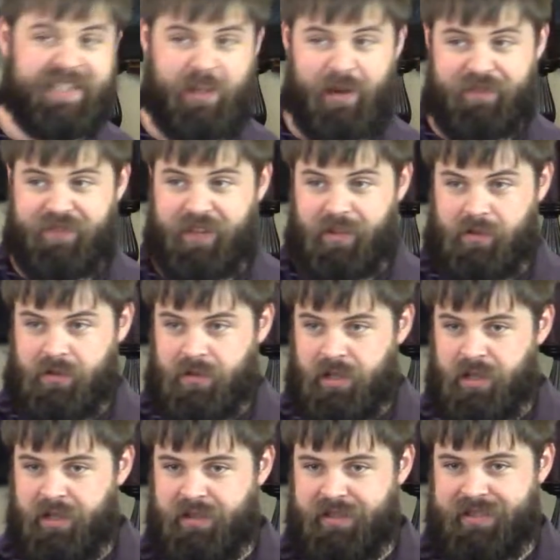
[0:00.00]
how I feel
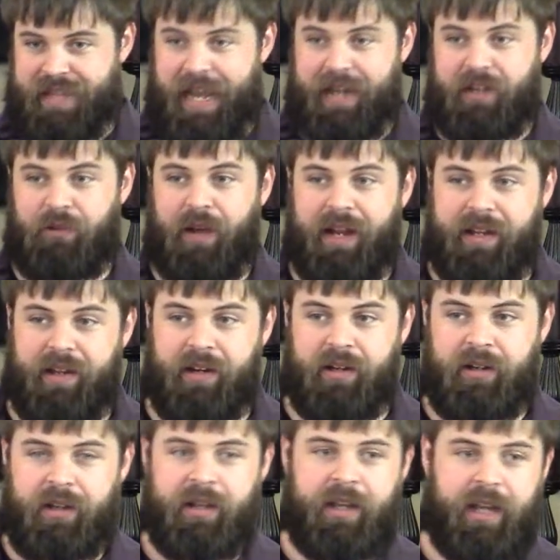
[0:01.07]
standing right
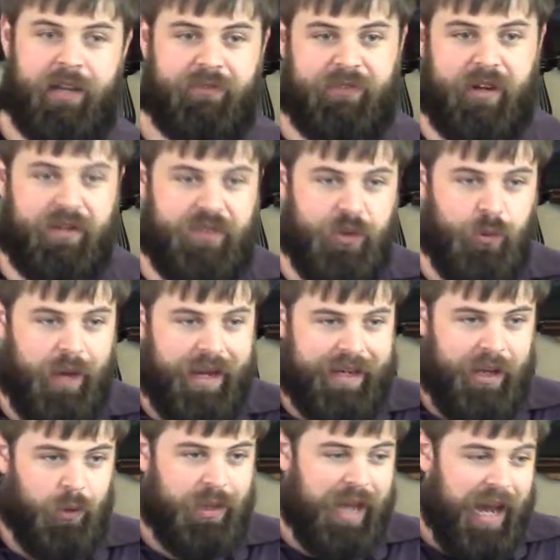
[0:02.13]
here in front of you right
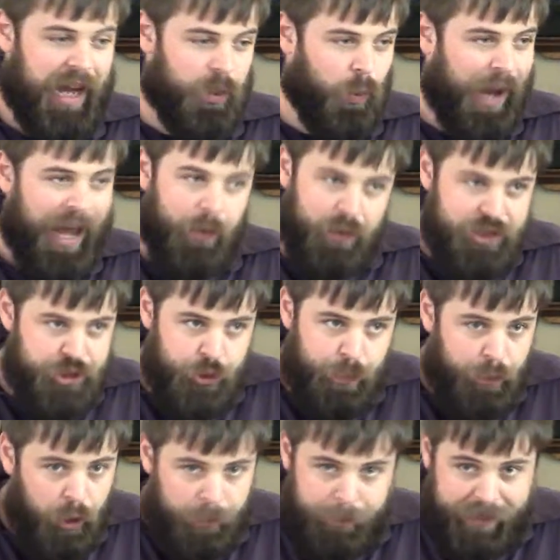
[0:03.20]
now. God, why would you
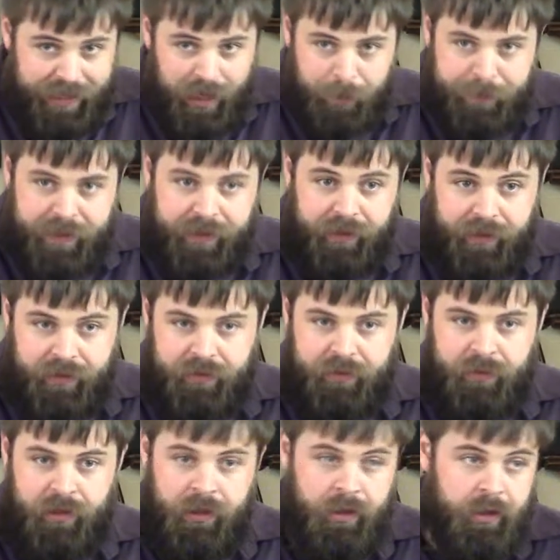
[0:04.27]
put me up here?
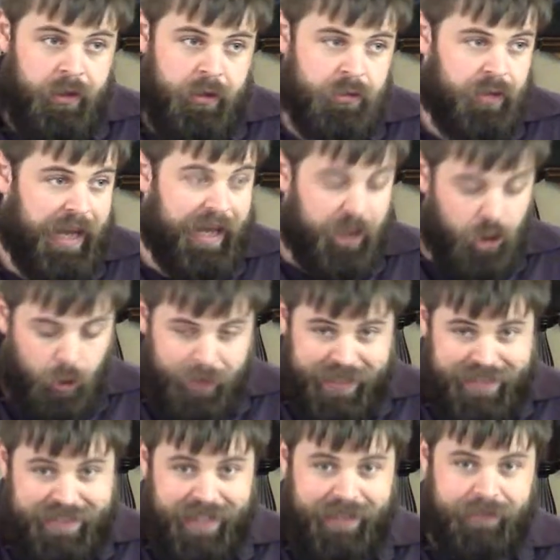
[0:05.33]
I don't know, but
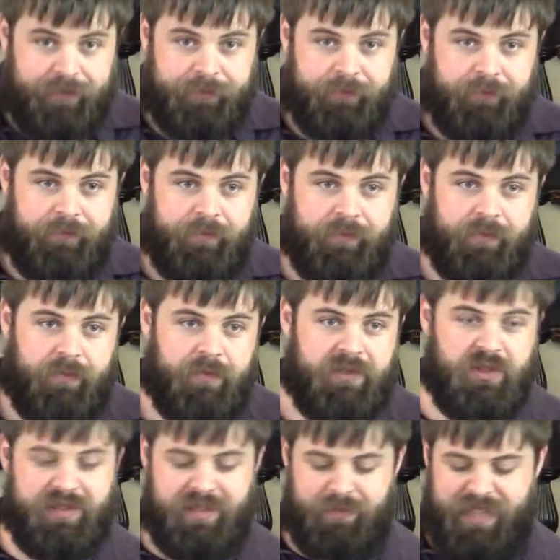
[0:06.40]
He did.
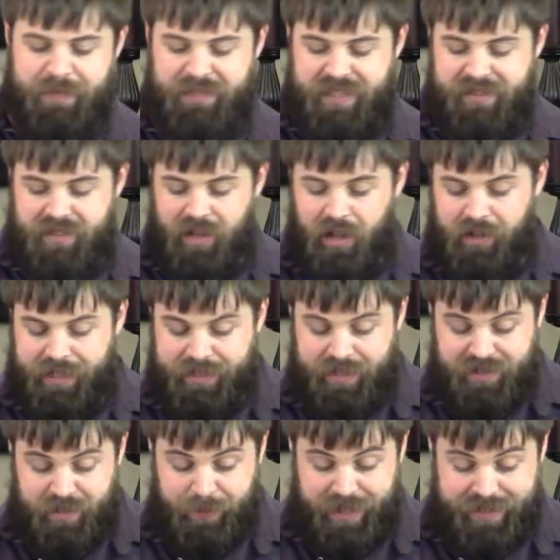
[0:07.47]
So sometimes His calling
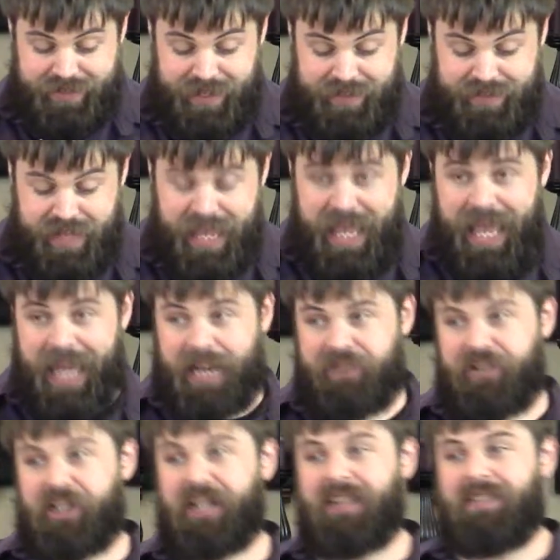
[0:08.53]
doesn't make sense. And if
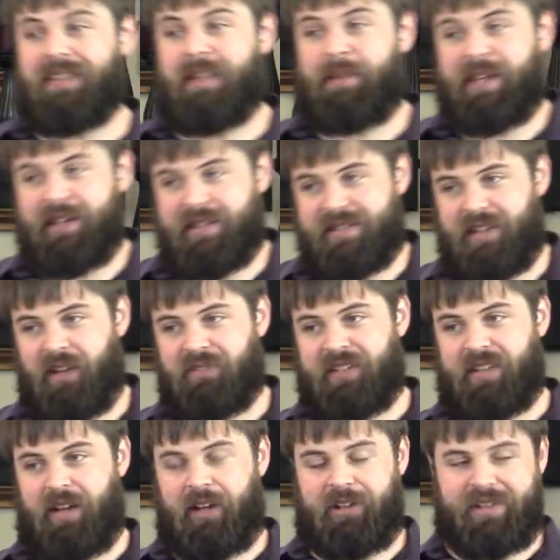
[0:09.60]
you're going to limit yourself
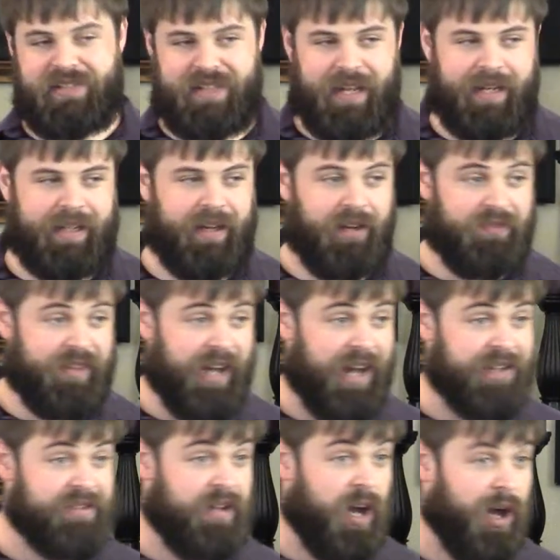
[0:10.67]
to the understanding of
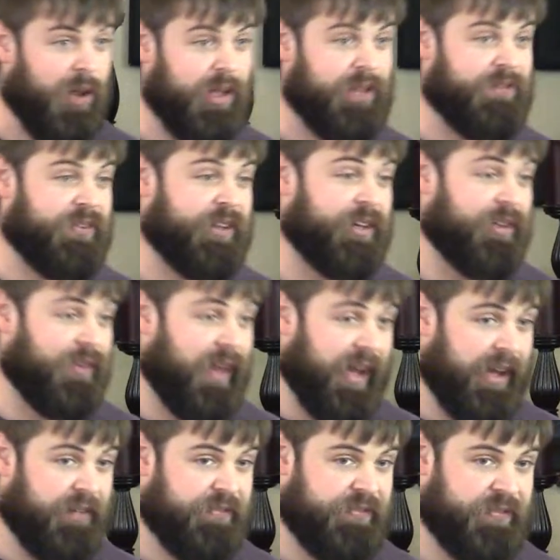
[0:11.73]
God's calling for your
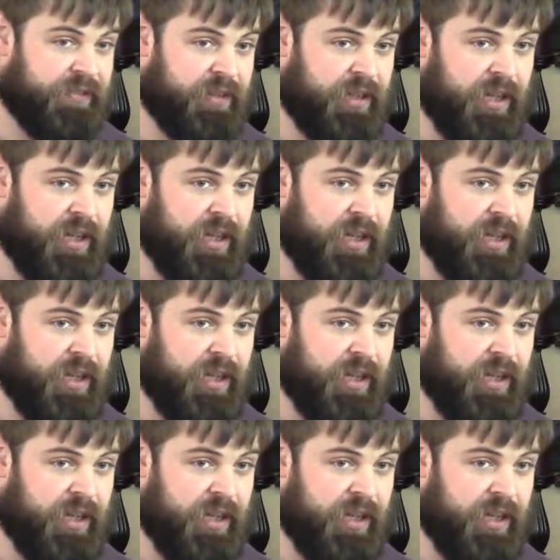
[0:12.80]
life,